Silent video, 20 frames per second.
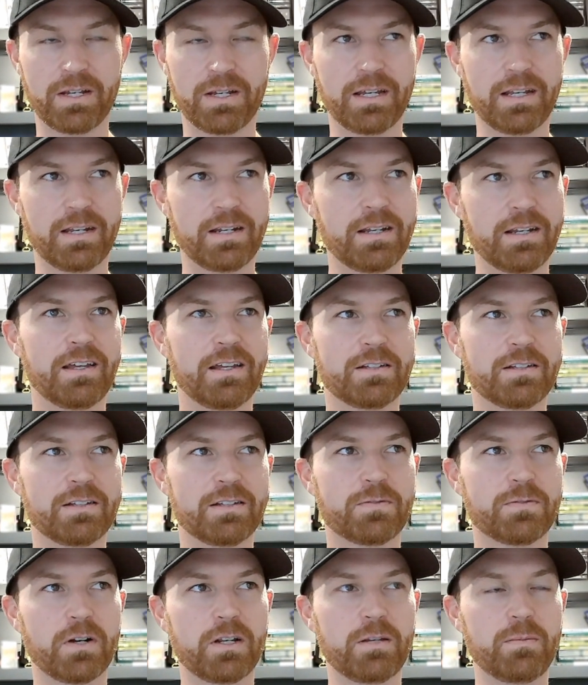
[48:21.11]
and it's
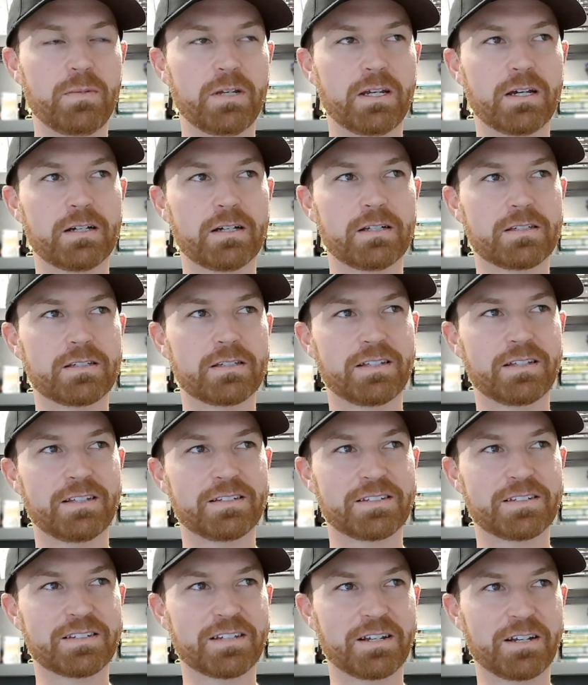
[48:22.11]
funny because
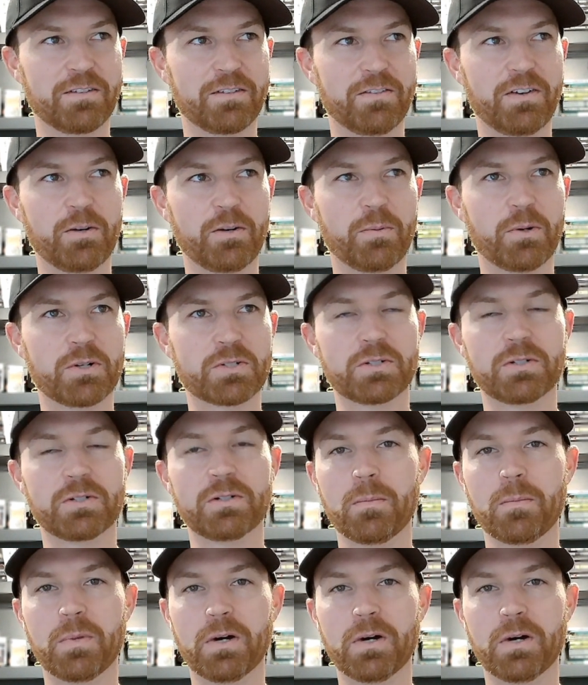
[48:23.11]
this is going to get very personal,